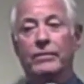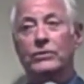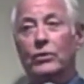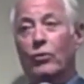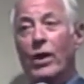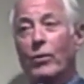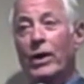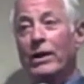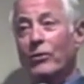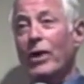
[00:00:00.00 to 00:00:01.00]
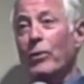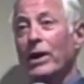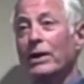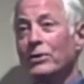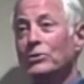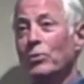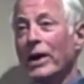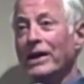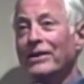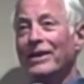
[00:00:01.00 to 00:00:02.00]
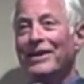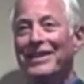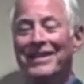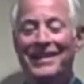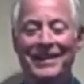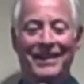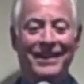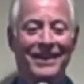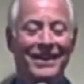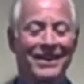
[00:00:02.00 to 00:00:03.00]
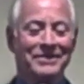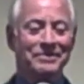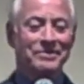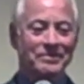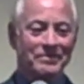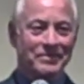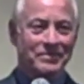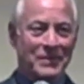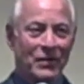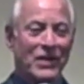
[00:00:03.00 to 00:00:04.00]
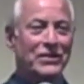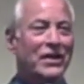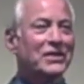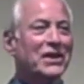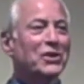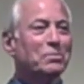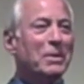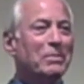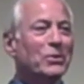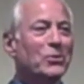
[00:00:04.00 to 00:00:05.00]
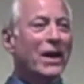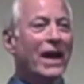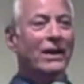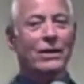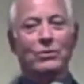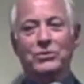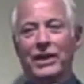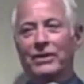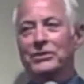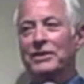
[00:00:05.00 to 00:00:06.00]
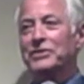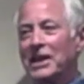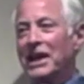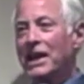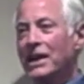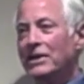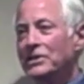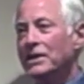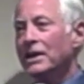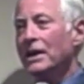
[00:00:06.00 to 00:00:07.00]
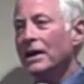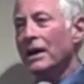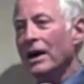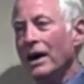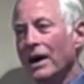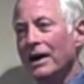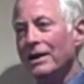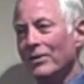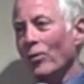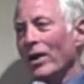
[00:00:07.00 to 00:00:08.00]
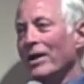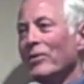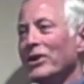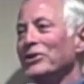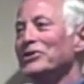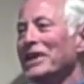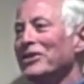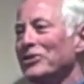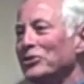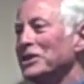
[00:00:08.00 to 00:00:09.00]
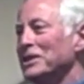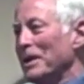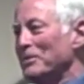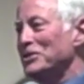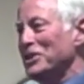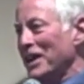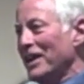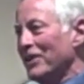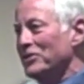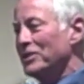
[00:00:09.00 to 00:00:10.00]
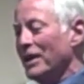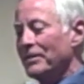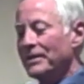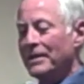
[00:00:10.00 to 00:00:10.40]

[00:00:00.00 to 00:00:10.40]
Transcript: It's a great way to lose weight. You know, they say that salespeople who can't close sales have skinny kids. Well, when you're single, you just get skinny yourself.